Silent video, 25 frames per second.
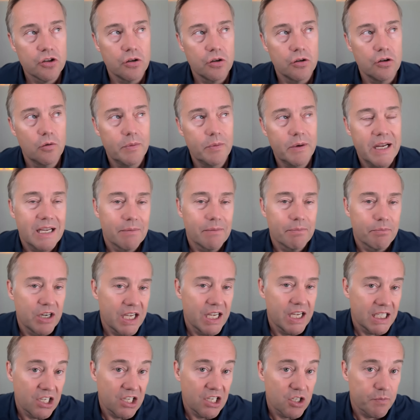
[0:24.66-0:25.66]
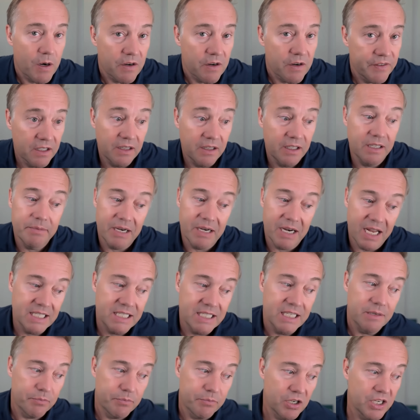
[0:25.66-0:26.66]
So nobody can predict this perfectly, but
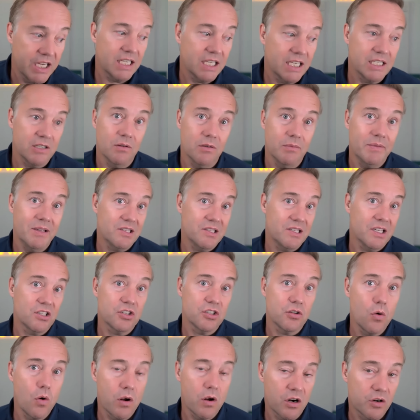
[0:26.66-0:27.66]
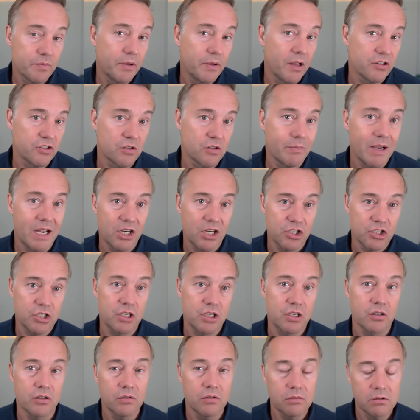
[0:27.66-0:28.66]
I did predict it would be six quarters plus or
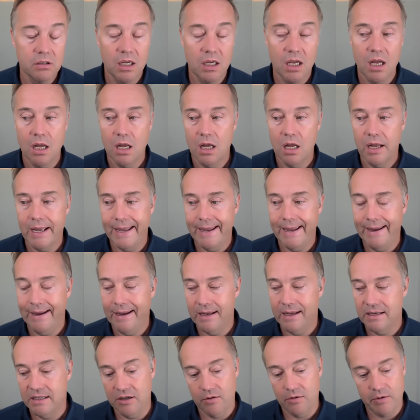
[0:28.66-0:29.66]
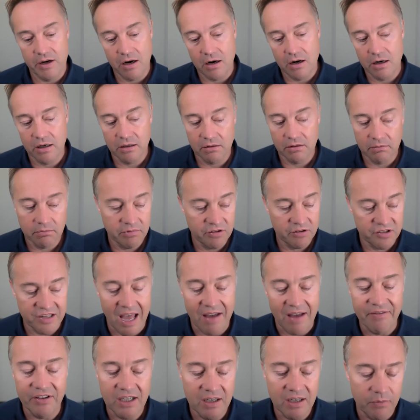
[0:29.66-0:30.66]
minus two. Uh, and here we are in
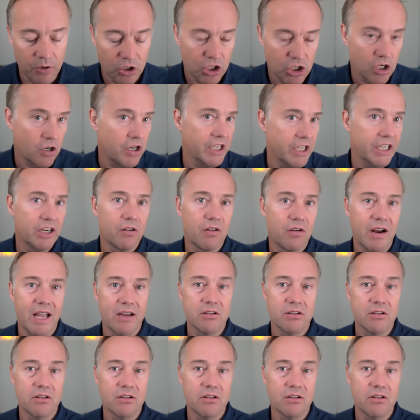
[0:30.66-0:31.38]
seven, and we're turning it